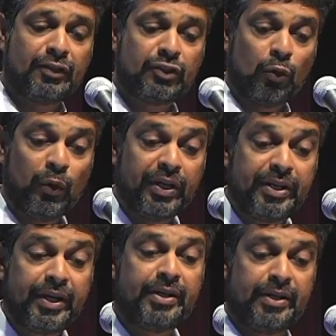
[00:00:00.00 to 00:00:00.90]
So we
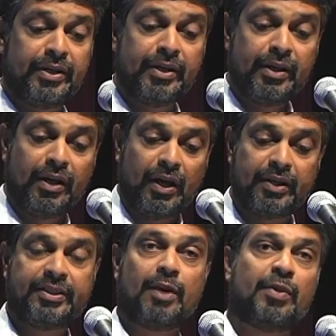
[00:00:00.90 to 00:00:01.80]
did
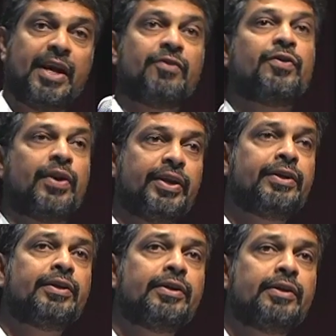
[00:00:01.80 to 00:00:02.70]
set up a line of
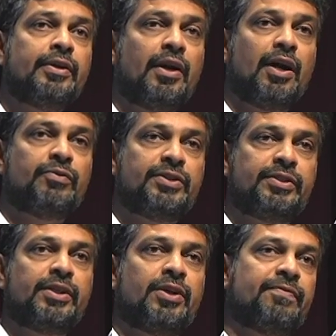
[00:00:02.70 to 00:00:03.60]
credit with
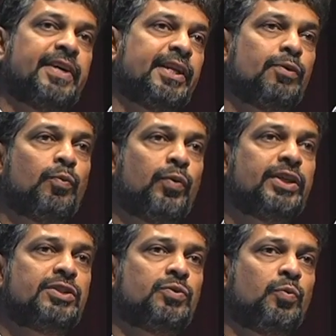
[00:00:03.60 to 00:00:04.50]
Silicon Valley,
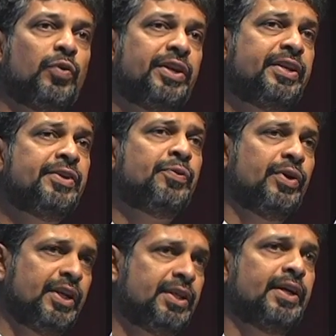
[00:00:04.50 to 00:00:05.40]
which we didn't
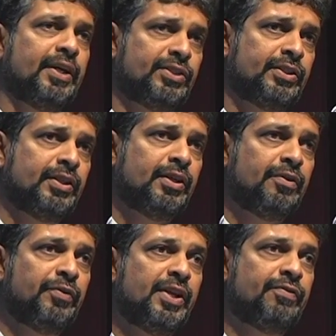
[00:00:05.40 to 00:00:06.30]
really touch.
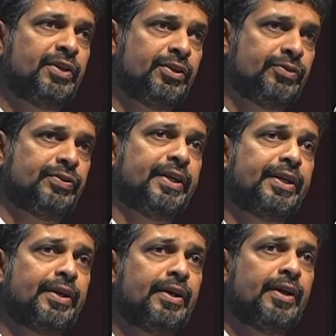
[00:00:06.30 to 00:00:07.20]
We never used
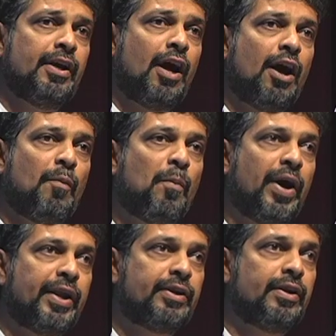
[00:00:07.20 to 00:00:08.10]
it.
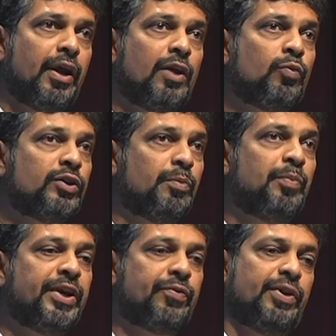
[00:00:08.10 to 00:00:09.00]
But it was a
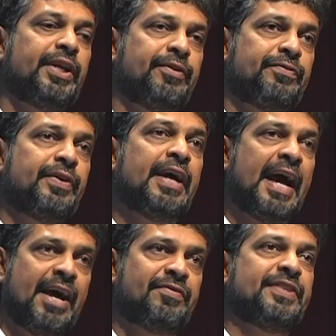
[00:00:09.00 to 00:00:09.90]
big relief
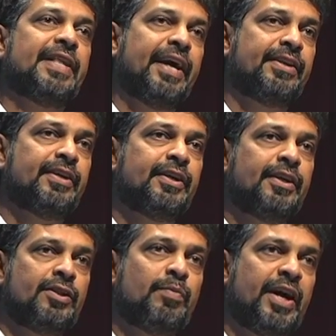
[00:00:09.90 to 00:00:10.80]
having that
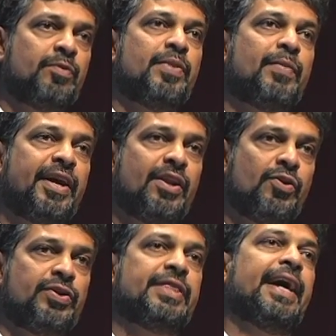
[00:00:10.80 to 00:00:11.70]
in the back of my mind,
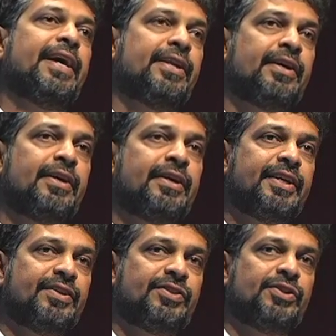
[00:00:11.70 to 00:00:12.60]
knowing that,
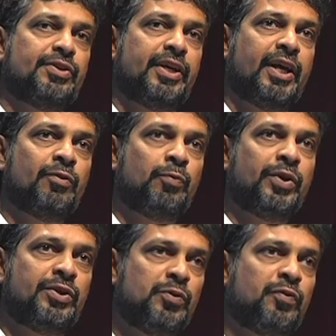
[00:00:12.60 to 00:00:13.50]
yes, if
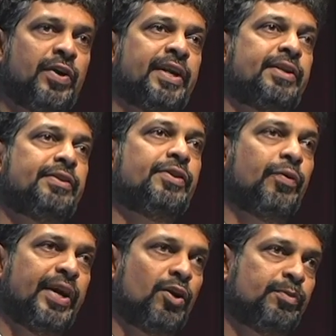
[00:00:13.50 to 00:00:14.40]
we do find the
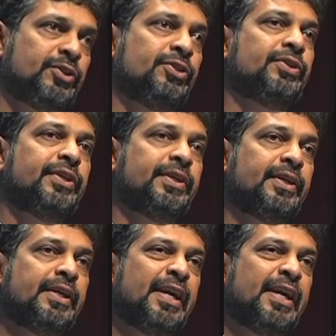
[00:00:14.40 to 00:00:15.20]
right opportunity,